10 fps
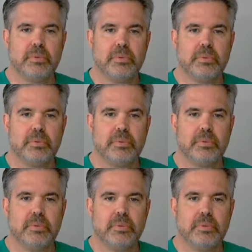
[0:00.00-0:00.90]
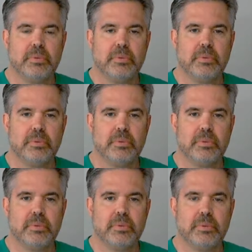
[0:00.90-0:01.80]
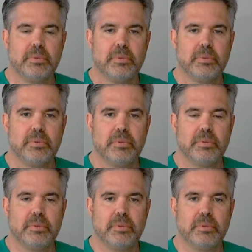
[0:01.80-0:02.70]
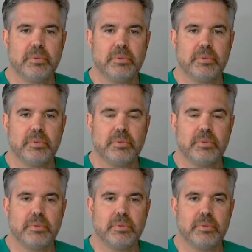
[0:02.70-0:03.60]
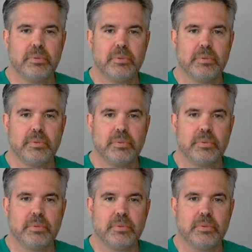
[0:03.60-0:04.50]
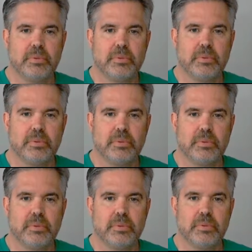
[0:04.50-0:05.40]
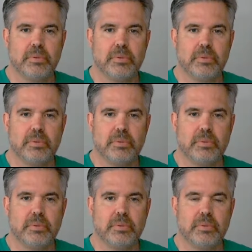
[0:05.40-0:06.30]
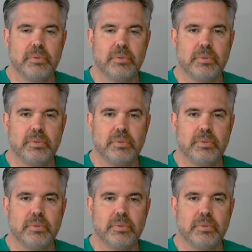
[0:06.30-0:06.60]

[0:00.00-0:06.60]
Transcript: (silent)